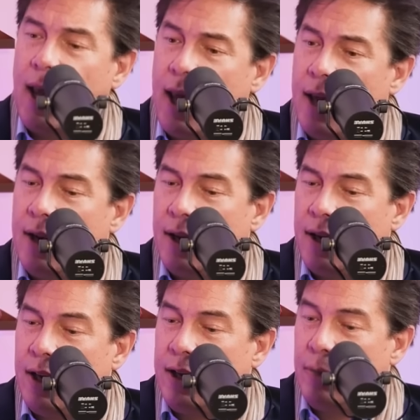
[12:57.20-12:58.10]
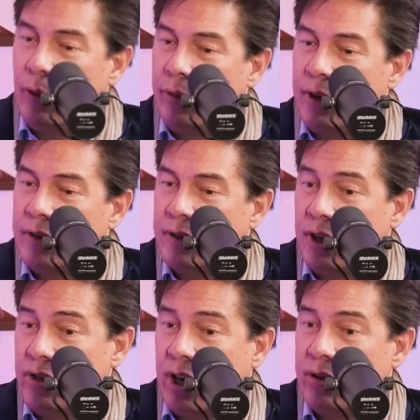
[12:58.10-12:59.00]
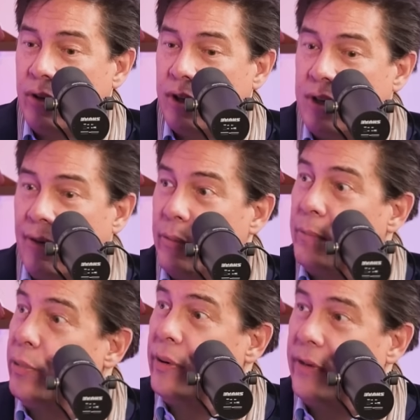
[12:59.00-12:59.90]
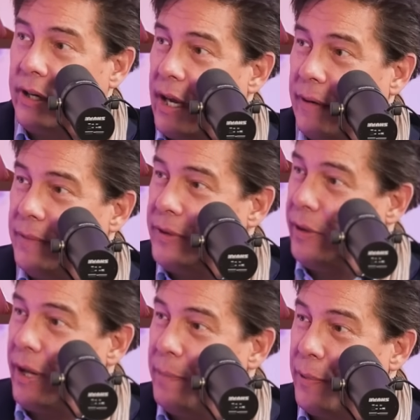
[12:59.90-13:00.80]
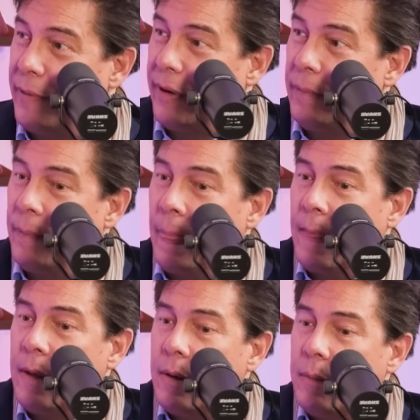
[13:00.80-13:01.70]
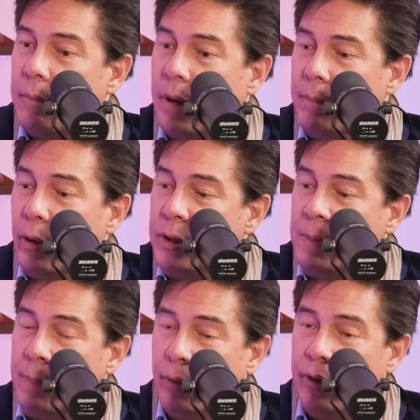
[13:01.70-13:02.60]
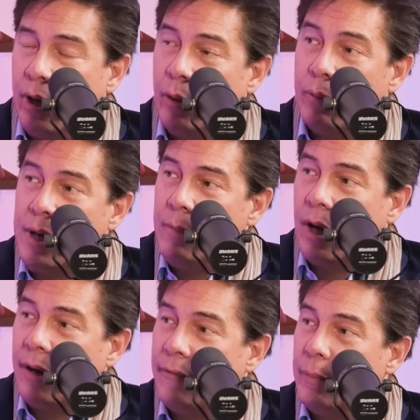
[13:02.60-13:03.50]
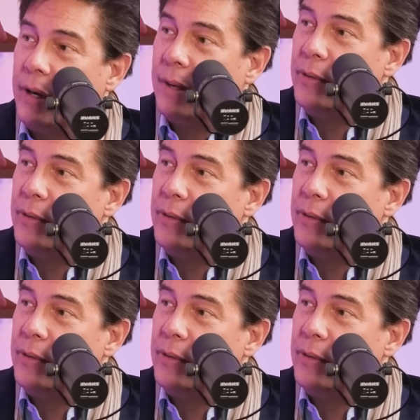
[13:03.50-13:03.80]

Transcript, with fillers: And he wrote this conjecture that's never been proven yet, still unproven. But most people know Riemann for being